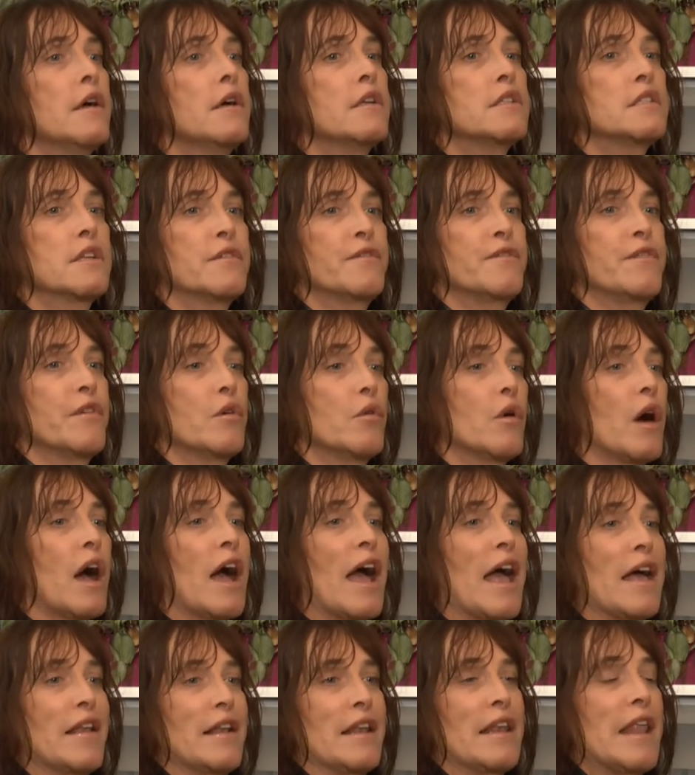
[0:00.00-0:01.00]
to feel
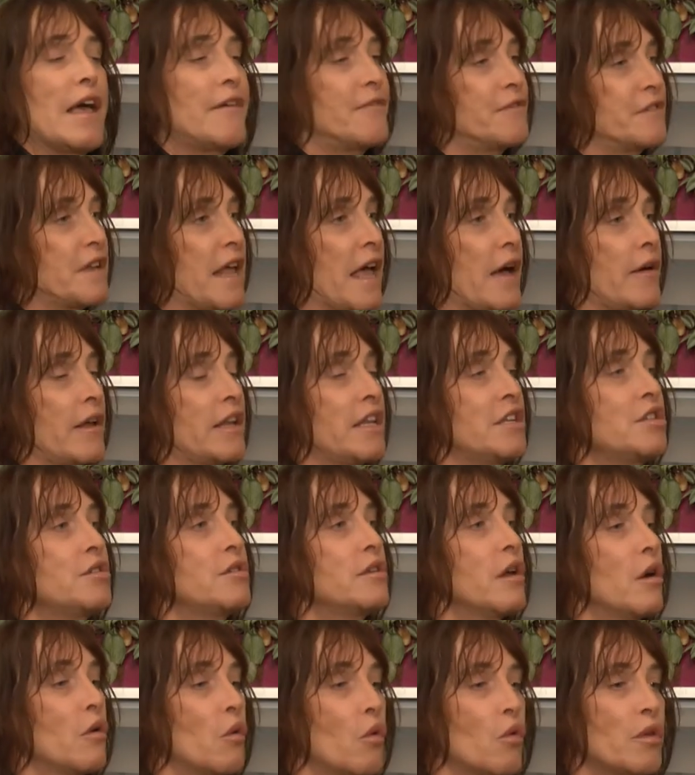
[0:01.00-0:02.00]
left out, unless
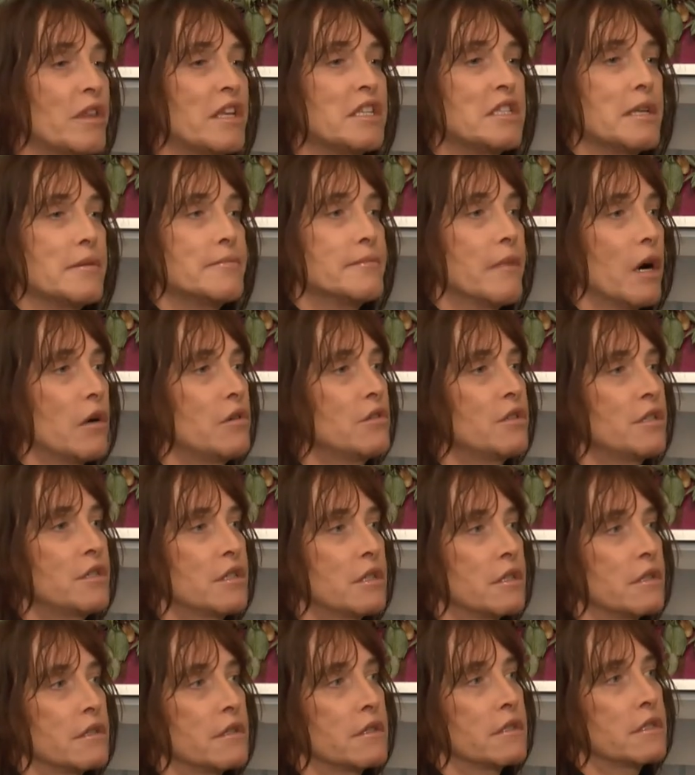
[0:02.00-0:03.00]
you know all these
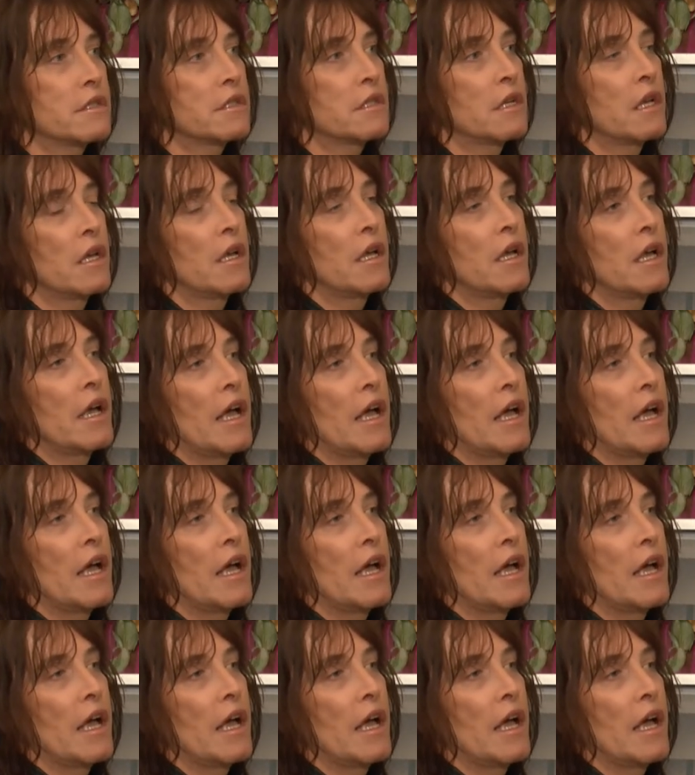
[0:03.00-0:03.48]
emotions,